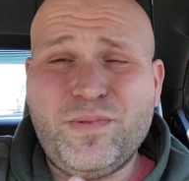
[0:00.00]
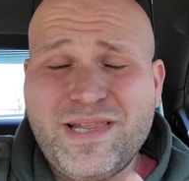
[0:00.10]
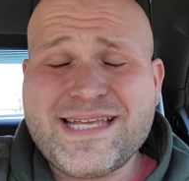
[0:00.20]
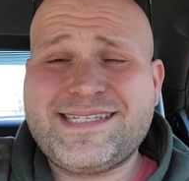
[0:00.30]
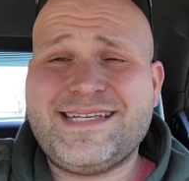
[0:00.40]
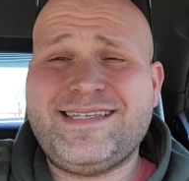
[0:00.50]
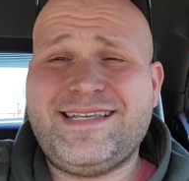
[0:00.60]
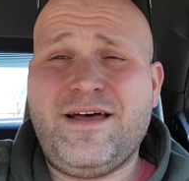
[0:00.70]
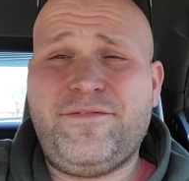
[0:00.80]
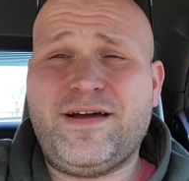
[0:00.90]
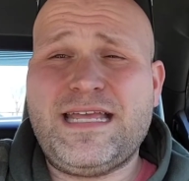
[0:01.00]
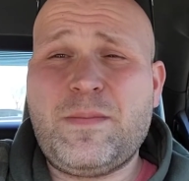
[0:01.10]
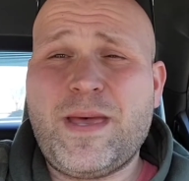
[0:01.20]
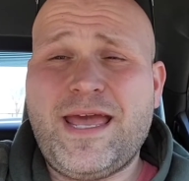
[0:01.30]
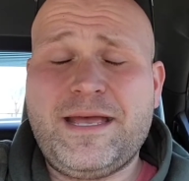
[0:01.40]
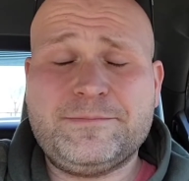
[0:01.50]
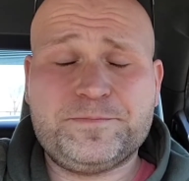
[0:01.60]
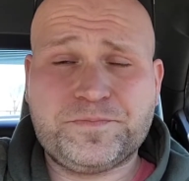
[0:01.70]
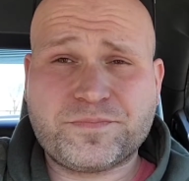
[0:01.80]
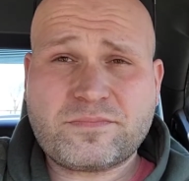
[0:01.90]
listing stuff on eBay
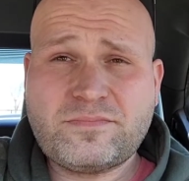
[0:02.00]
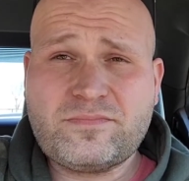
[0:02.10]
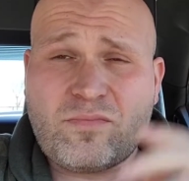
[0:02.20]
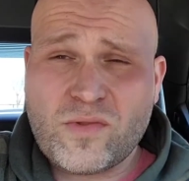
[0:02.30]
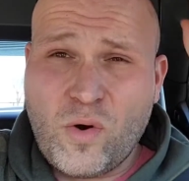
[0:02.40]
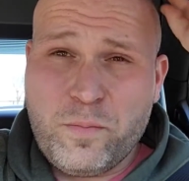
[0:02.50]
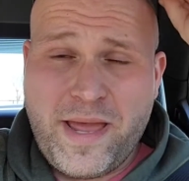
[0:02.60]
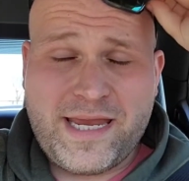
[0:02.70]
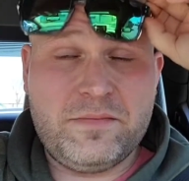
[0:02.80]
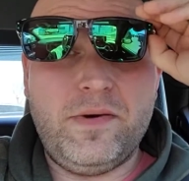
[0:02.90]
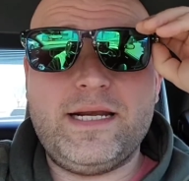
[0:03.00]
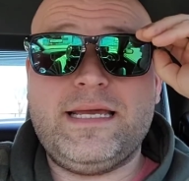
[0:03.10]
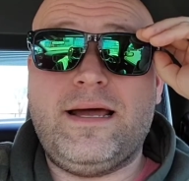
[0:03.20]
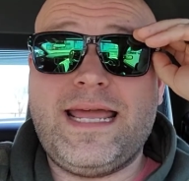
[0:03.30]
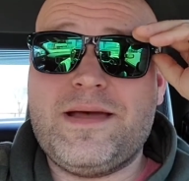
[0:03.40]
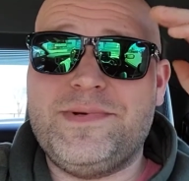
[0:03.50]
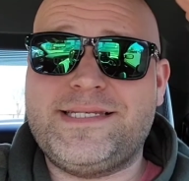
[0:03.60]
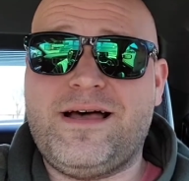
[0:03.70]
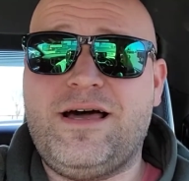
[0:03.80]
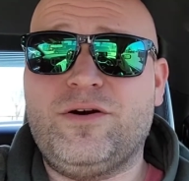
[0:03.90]
or making money on
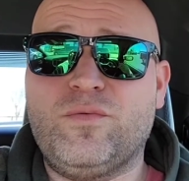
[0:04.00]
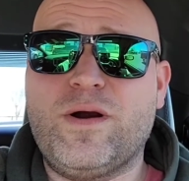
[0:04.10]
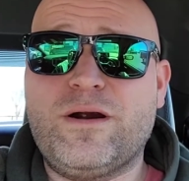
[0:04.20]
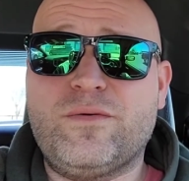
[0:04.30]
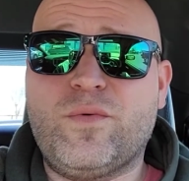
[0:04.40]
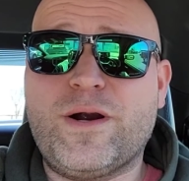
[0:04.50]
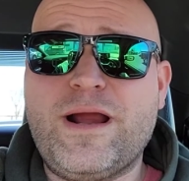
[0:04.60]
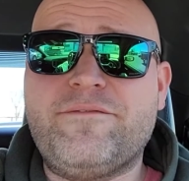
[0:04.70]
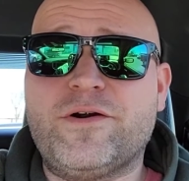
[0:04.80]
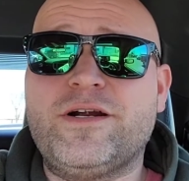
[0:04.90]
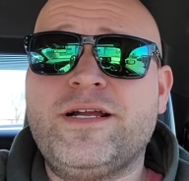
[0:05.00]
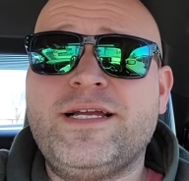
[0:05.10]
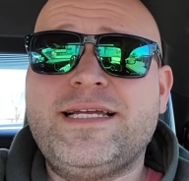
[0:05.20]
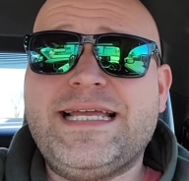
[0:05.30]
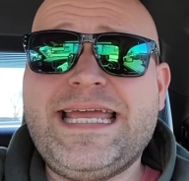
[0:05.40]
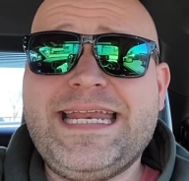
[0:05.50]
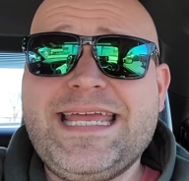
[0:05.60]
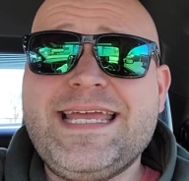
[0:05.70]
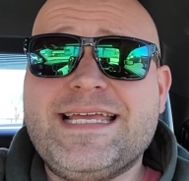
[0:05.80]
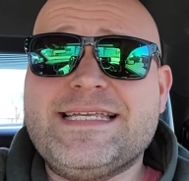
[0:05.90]
Amazon or where, wherever
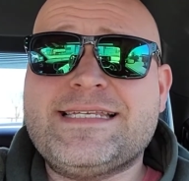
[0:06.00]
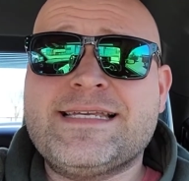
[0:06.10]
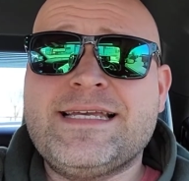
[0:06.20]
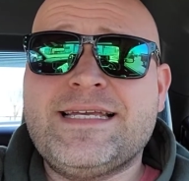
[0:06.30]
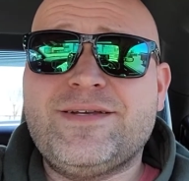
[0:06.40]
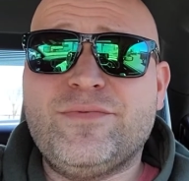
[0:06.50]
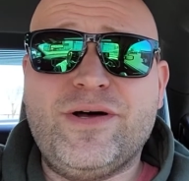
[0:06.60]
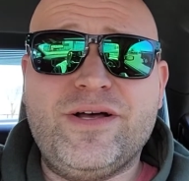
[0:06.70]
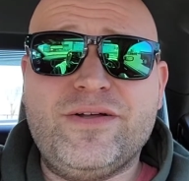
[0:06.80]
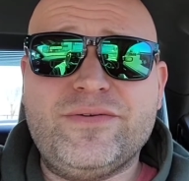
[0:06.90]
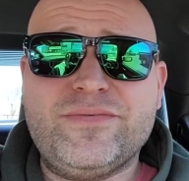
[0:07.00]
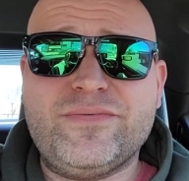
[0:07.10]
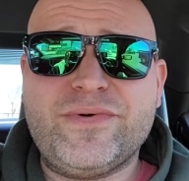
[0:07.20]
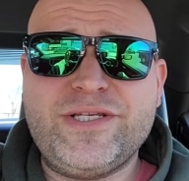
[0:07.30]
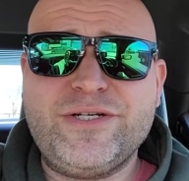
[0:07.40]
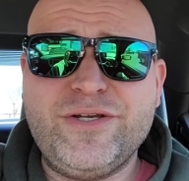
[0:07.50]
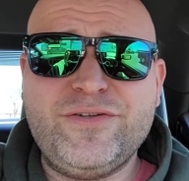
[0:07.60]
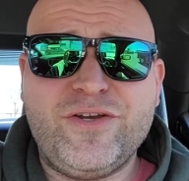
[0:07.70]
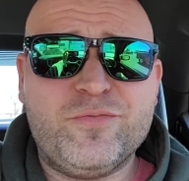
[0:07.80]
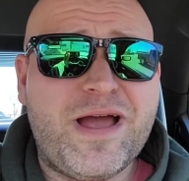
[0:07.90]
it is, well, when your
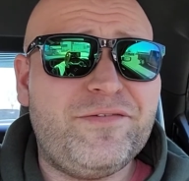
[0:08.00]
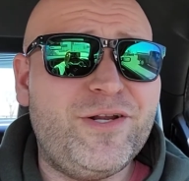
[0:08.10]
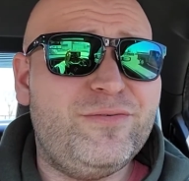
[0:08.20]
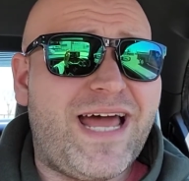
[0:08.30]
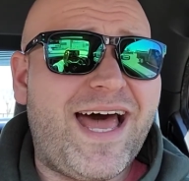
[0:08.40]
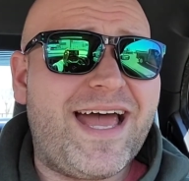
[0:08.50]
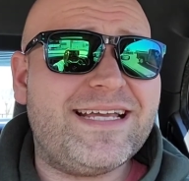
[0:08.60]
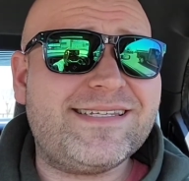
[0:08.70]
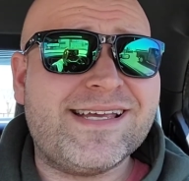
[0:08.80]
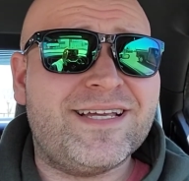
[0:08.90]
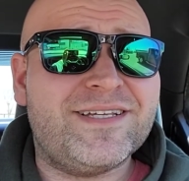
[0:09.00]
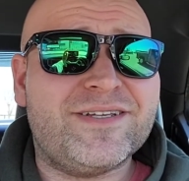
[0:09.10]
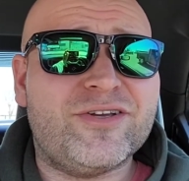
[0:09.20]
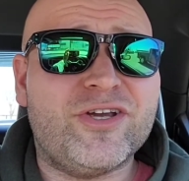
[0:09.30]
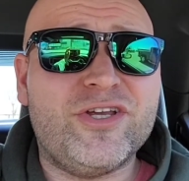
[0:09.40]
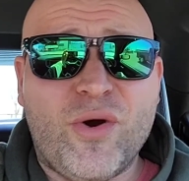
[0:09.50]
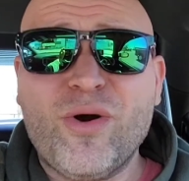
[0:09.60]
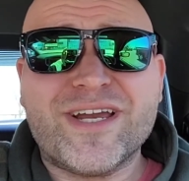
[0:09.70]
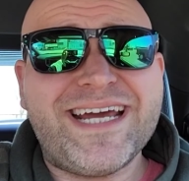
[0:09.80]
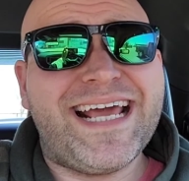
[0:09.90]
YouTube revenue dies,
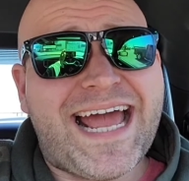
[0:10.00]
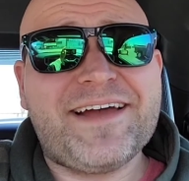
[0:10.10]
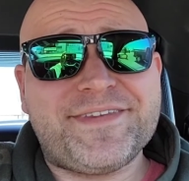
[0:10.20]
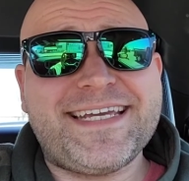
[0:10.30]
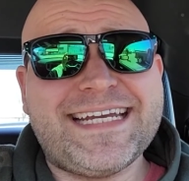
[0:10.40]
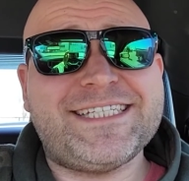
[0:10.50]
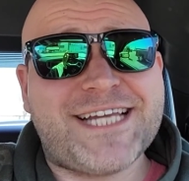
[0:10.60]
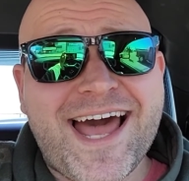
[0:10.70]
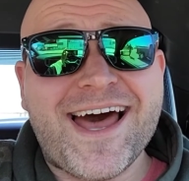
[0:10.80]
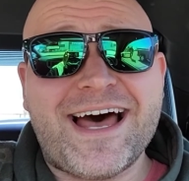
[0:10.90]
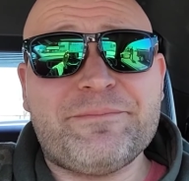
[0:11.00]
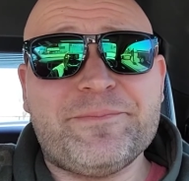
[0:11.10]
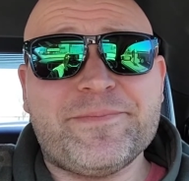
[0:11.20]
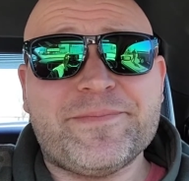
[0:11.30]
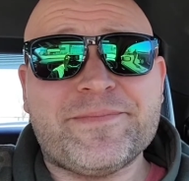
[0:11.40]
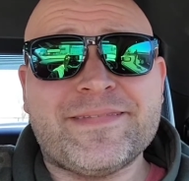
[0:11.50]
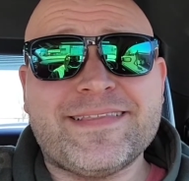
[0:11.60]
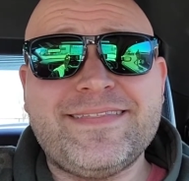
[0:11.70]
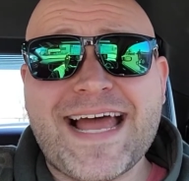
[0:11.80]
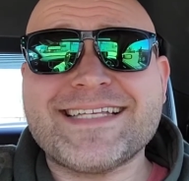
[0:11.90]
you're going to have to get a job.
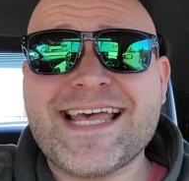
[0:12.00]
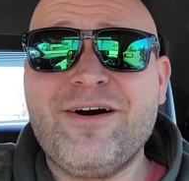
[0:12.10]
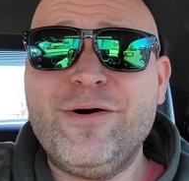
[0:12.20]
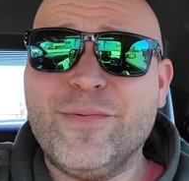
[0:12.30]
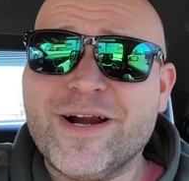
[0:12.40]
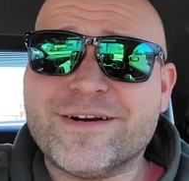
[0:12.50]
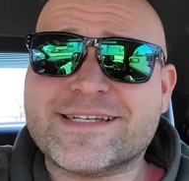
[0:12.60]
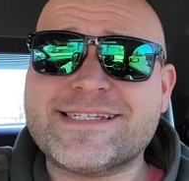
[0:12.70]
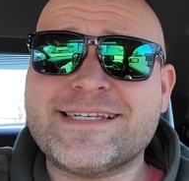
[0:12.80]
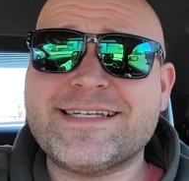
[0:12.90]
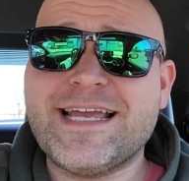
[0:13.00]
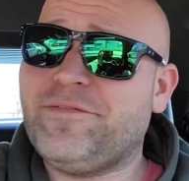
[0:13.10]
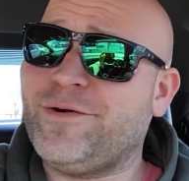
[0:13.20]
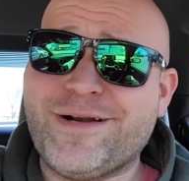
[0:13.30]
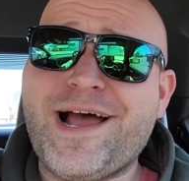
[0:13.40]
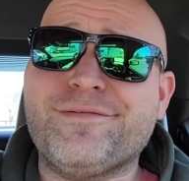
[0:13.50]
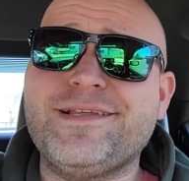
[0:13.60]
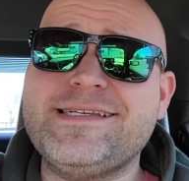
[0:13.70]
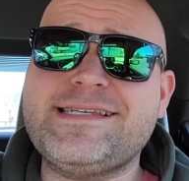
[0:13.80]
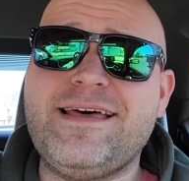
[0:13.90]
That's how it works if you're not
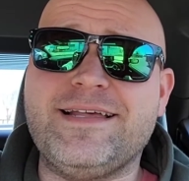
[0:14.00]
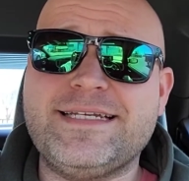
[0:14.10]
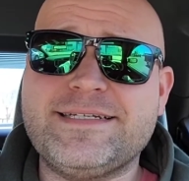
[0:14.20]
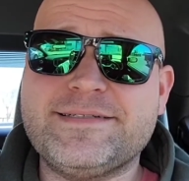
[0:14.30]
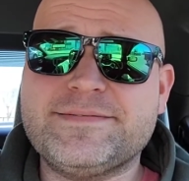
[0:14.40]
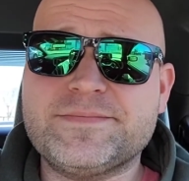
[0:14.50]
really selling.